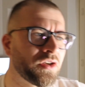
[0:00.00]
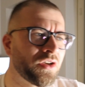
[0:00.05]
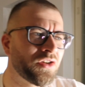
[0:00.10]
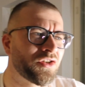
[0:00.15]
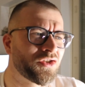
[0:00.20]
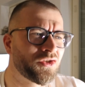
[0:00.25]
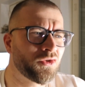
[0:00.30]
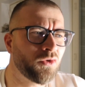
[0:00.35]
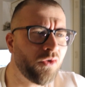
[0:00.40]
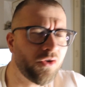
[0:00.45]

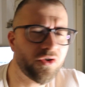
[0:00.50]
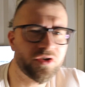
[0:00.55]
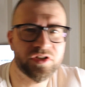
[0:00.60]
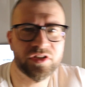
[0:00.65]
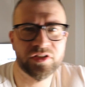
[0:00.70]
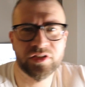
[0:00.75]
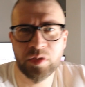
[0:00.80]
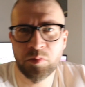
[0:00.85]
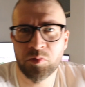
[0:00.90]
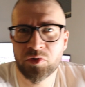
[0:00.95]
source
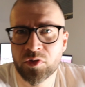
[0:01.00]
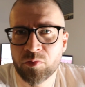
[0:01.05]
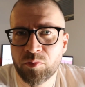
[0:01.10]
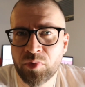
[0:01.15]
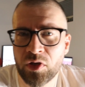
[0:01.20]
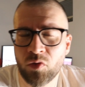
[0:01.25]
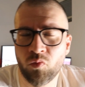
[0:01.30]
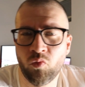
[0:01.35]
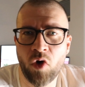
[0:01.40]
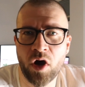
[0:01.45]
seems to
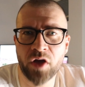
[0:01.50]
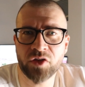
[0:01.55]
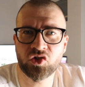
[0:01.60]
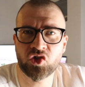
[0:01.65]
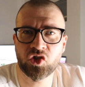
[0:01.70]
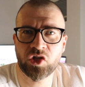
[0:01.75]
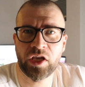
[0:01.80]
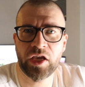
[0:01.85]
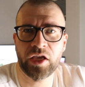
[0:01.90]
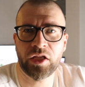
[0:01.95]
be one
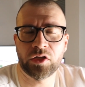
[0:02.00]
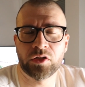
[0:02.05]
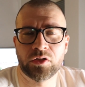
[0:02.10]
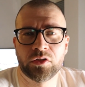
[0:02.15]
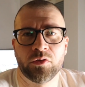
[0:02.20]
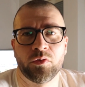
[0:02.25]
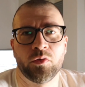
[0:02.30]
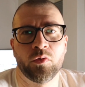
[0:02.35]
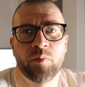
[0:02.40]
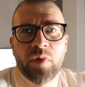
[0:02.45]

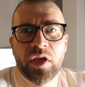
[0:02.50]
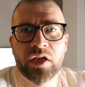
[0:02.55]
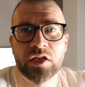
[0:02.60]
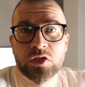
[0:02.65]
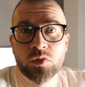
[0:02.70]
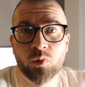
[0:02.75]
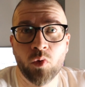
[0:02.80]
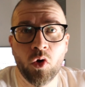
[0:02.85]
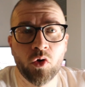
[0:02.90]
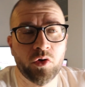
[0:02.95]
channel who
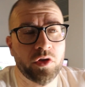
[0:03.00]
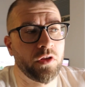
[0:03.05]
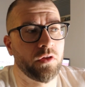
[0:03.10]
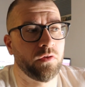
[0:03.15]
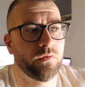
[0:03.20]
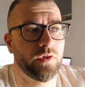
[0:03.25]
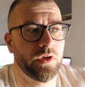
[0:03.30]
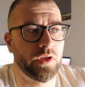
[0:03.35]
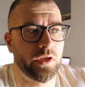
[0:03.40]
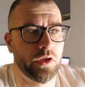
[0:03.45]
makes walking
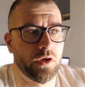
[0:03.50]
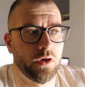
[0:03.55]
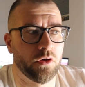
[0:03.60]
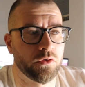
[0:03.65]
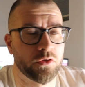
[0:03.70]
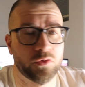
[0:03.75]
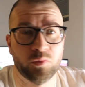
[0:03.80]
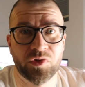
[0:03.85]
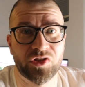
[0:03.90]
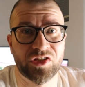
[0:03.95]

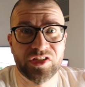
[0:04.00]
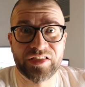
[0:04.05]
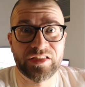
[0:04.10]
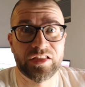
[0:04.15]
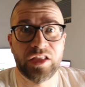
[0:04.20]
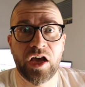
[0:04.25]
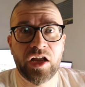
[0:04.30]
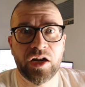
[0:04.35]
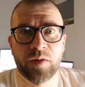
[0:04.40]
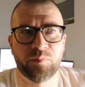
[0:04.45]
videos, which is
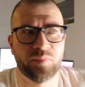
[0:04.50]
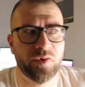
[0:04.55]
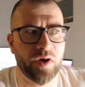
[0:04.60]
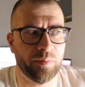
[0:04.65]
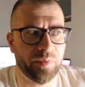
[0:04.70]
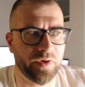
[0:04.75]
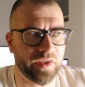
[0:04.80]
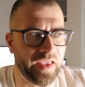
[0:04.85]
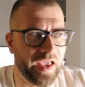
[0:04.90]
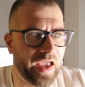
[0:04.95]
not a
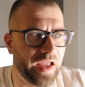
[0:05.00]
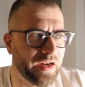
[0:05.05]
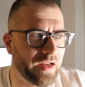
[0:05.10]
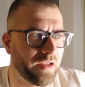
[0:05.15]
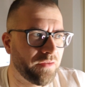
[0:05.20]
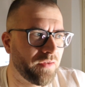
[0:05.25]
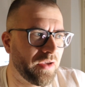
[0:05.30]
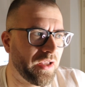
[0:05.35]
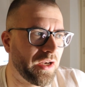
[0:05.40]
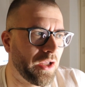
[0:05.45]

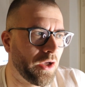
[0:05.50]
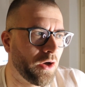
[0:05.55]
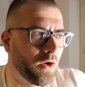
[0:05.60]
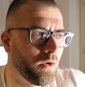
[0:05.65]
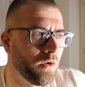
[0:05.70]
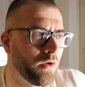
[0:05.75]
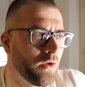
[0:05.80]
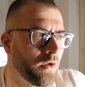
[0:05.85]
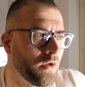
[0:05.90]
propaganda video.